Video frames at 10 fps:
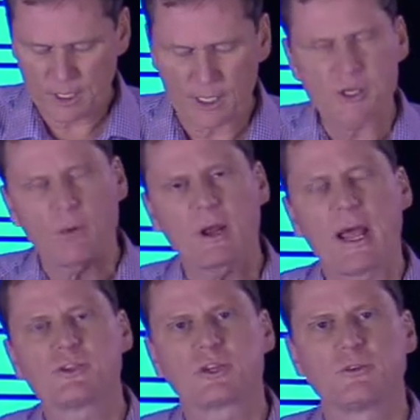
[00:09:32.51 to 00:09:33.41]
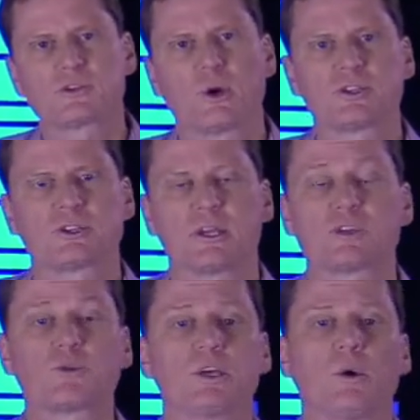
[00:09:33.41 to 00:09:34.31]
And so I want to ask you this question
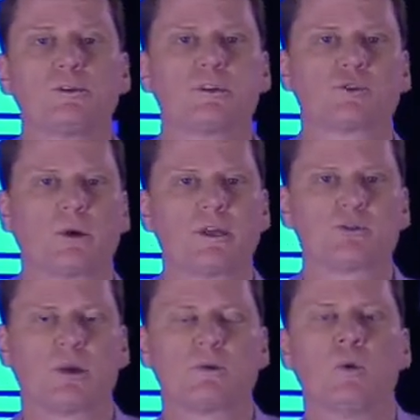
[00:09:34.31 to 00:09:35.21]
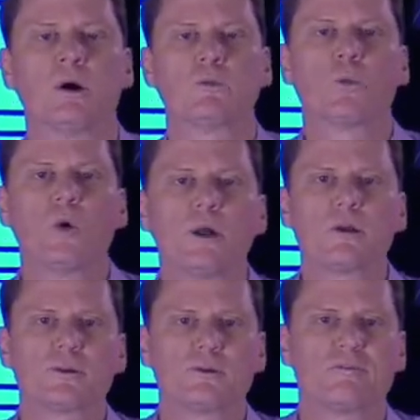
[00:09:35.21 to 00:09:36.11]
as we go into 2021 what
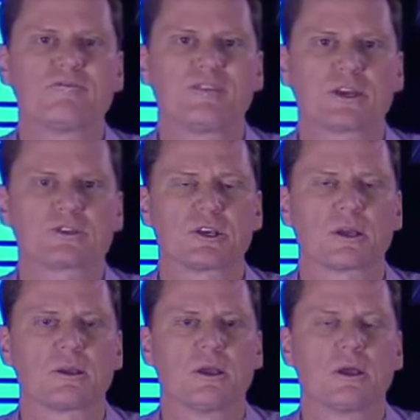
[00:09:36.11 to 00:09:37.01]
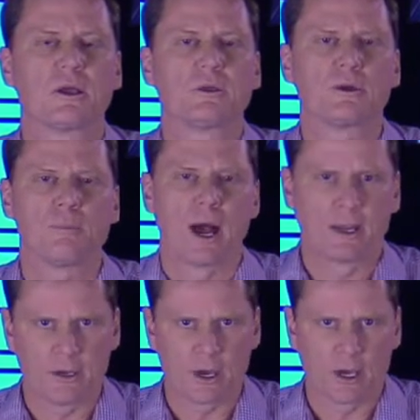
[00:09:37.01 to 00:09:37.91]
are you fixing your
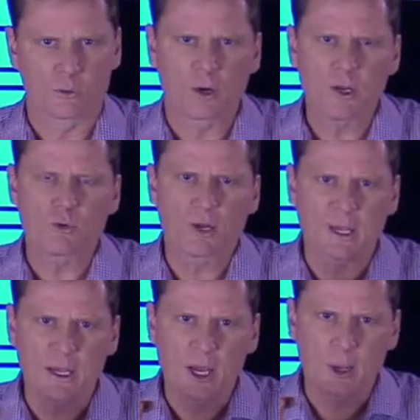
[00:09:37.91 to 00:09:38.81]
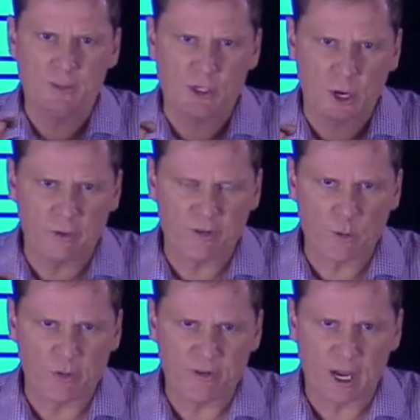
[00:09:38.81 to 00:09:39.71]
mind on? What are you really
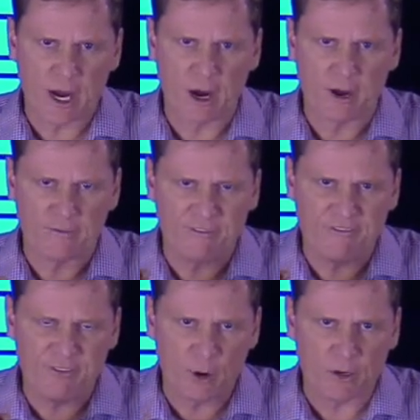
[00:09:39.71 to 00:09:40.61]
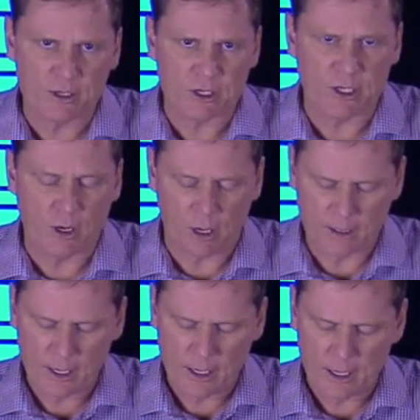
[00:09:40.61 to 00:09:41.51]
observing with care and focusing
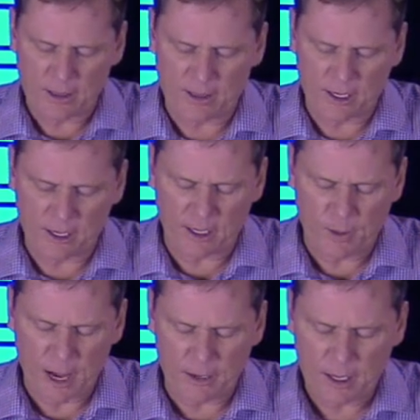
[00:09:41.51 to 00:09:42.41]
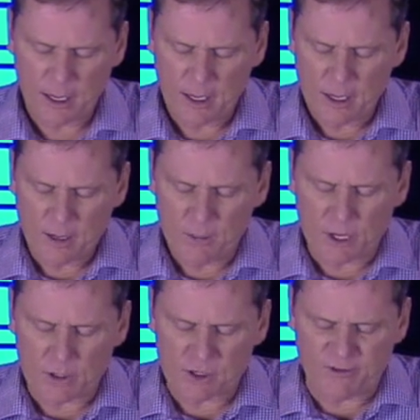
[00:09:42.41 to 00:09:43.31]
on and thinking about?
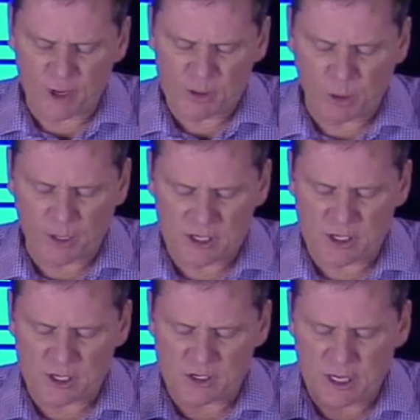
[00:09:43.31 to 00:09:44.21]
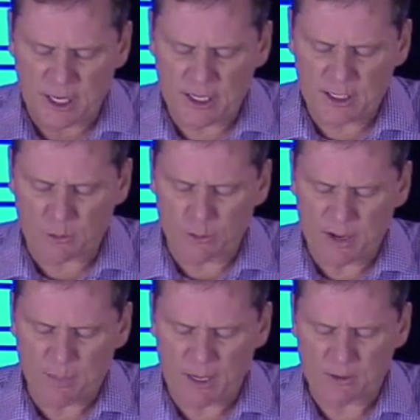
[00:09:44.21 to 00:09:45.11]
Because the first point is this that hitting the
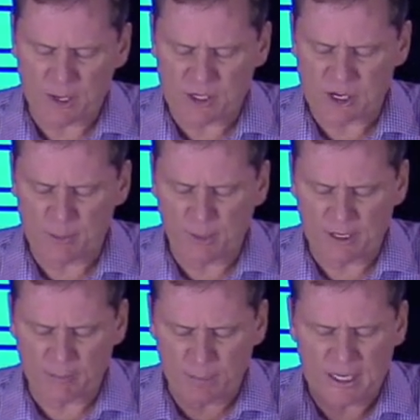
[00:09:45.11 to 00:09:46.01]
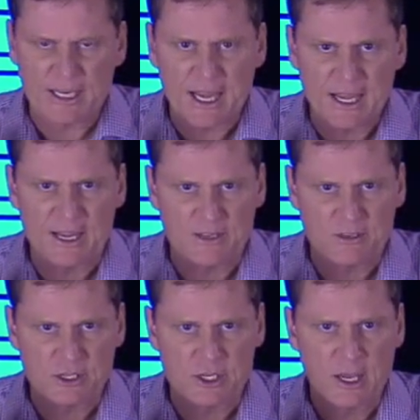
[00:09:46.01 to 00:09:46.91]
reset button
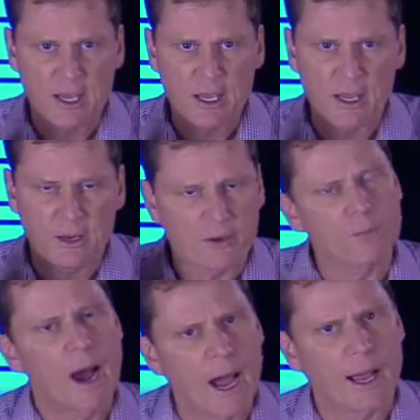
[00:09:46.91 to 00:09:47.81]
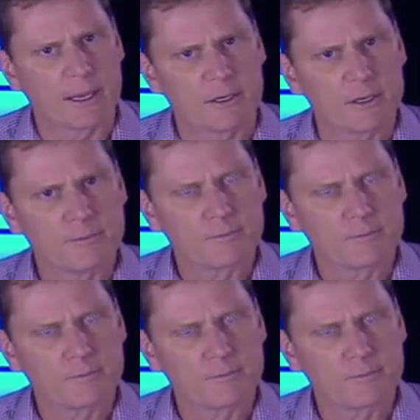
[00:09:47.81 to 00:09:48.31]
begins in your mind.